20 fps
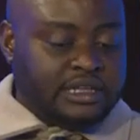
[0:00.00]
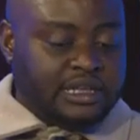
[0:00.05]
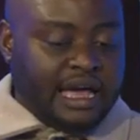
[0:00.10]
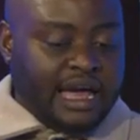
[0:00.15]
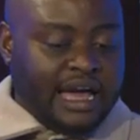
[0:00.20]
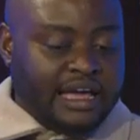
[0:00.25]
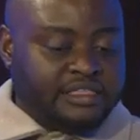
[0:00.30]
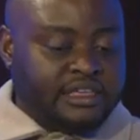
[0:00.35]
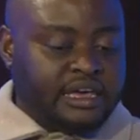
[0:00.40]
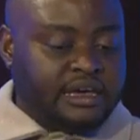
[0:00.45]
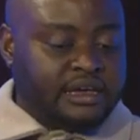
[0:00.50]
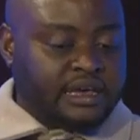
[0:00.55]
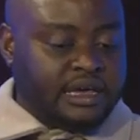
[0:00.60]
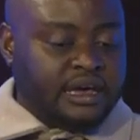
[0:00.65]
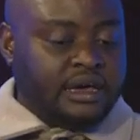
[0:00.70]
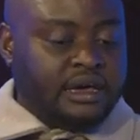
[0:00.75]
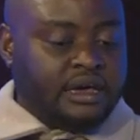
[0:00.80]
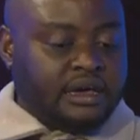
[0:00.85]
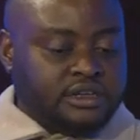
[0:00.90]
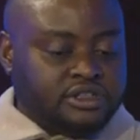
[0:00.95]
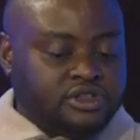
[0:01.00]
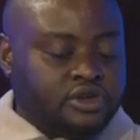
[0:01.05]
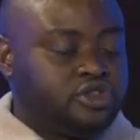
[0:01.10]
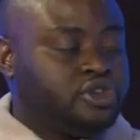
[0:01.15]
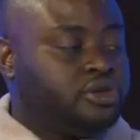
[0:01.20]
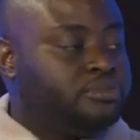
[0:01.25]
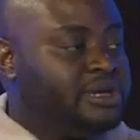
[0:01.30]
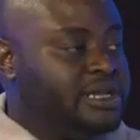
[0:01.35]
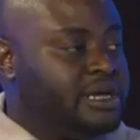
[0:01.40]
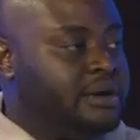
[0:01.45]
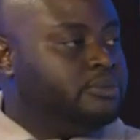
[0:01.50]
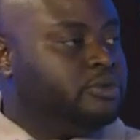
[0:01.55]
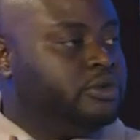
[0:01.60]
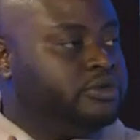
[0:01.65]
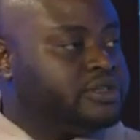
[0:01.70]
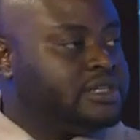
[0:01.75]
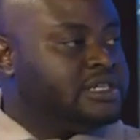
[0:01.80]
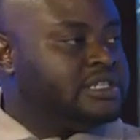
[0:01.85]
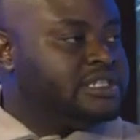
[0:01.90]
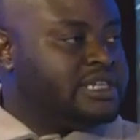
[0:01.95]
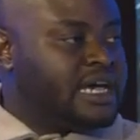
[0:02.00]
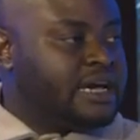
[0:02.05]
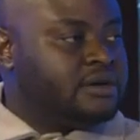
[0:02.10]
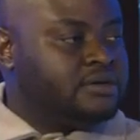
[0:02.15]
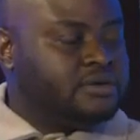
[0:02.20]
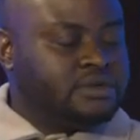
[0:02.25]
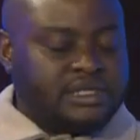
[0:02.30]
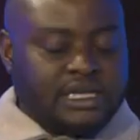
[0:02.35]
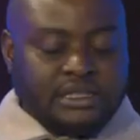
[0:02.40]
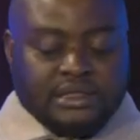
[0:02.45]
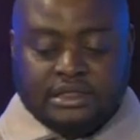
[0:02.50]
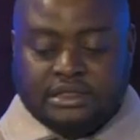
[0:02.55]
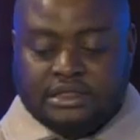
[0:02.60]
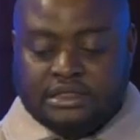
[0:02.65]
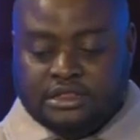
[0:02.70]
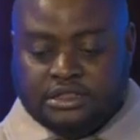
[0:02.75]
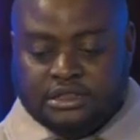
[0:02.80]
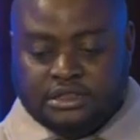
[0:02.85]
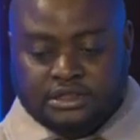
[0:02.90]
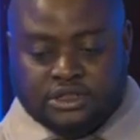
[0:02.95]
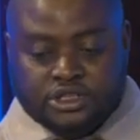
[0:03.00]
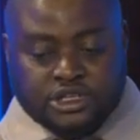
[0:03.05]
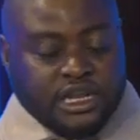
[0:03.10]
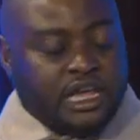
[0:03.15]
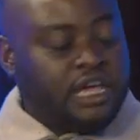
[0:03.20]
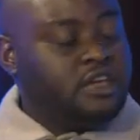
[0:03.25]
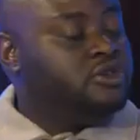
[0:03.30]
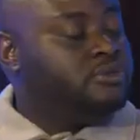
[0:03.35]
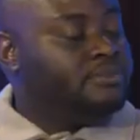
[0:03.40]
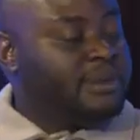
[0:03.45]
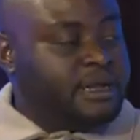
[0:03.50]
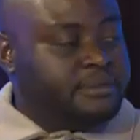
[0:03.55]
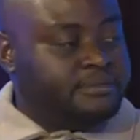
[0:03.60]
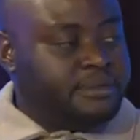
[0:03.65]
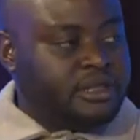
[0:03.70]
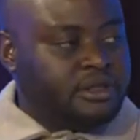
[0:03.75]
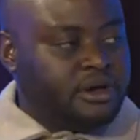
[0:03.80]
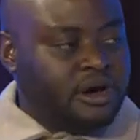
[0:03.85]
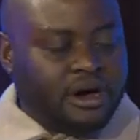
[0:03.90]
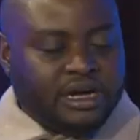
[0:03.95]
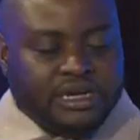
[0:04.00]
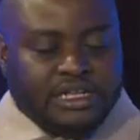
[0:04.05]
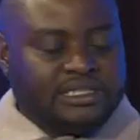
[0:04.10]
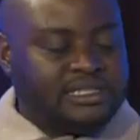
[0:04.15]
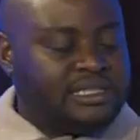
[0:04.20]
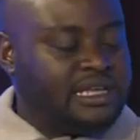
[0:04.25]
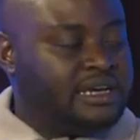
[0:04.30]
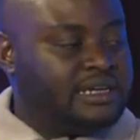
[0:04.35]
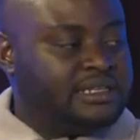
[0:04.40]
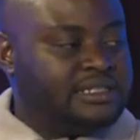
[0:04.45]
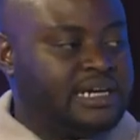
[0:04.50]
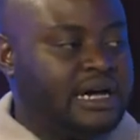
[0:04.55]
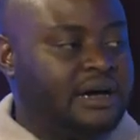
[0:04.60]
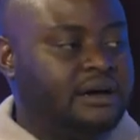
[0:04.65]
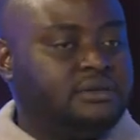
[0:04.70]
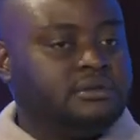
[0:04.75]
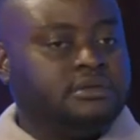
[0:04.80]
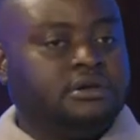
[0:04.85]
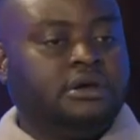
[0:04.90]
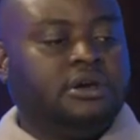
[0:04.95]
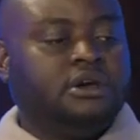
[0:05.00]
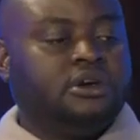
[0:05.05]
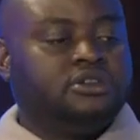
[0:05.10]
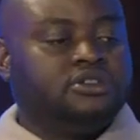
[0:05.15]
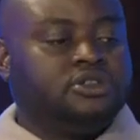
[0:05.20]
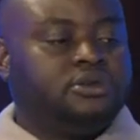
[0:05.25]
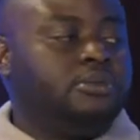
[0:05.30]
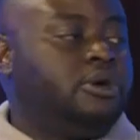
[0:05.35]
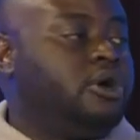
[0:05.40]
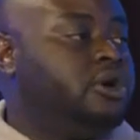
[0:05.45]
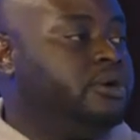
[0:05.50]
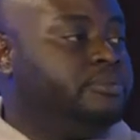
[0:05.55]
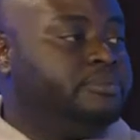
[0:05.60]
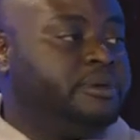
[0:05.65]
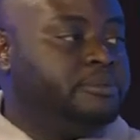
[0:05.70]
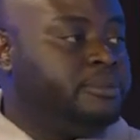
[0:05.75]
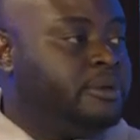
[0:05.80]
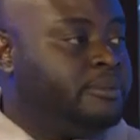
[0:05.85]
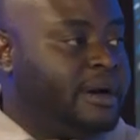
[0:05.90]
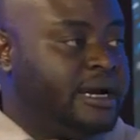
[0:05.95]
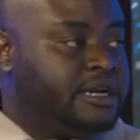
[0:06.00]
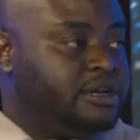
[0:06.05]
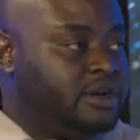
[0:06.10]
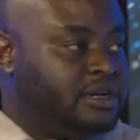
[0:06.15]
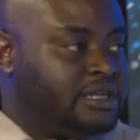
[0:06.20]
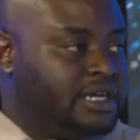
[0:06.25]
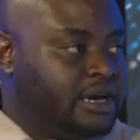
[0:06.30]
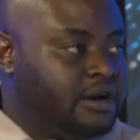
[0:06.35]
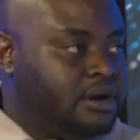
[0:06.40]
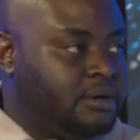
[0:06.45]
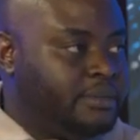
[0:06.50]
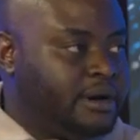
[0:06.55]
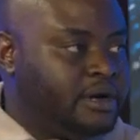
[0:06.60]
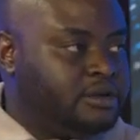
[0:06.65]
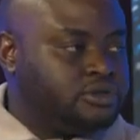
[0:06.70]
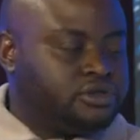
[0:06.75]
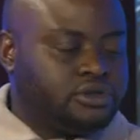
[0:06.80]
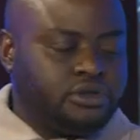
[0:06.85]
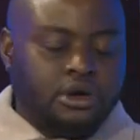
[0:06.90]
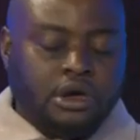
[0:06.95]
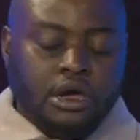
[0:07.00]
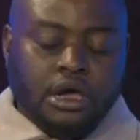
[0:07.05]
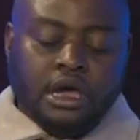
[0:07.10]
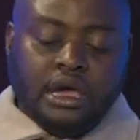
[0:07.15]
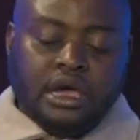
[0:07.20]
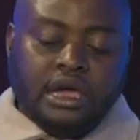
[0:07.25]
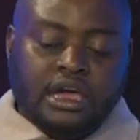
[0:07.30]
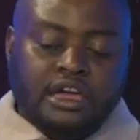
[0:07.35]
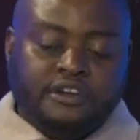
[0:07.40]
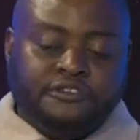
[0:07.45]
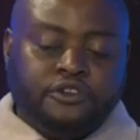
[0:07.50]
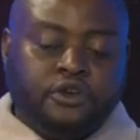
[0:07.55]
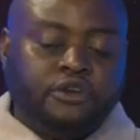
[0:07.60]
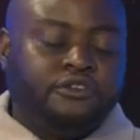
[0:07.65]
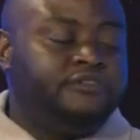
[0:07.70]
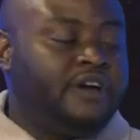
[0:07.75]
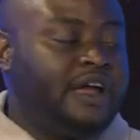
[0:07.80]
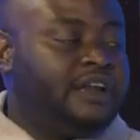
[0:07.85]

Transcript: I think social media moves in cycles, and today you might be the hottest thing in town, tomorrow people might not care about you. If your